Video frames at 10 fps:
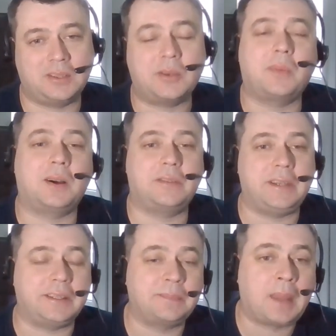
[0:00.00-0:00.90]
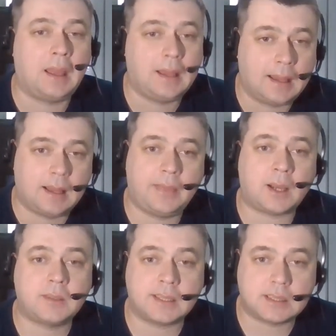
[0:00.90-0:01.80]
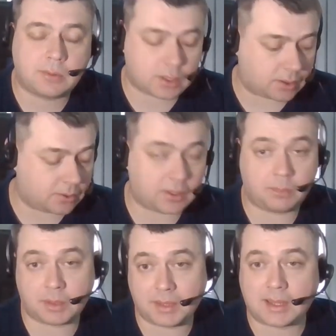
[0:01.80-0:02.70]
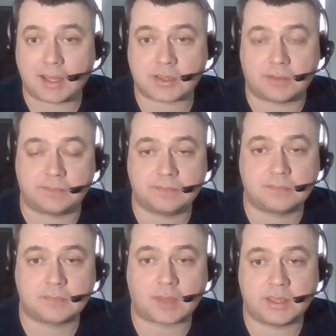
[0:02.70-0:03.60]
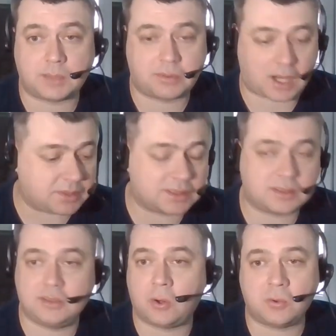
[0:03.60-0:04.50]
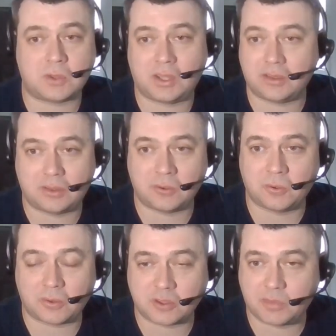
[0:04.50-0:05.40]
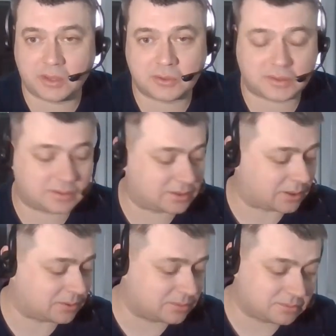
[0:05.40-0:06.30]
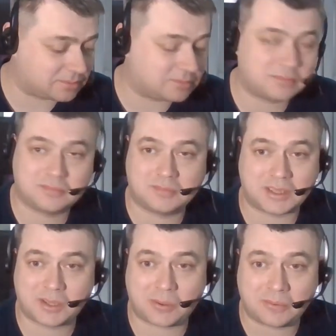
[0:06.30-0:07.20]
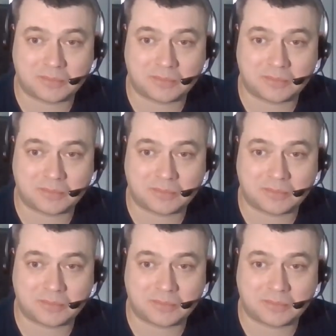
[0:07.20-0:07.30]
you about that. Now let's switch to implementation. As I promised, no key tool will be used, so let's go.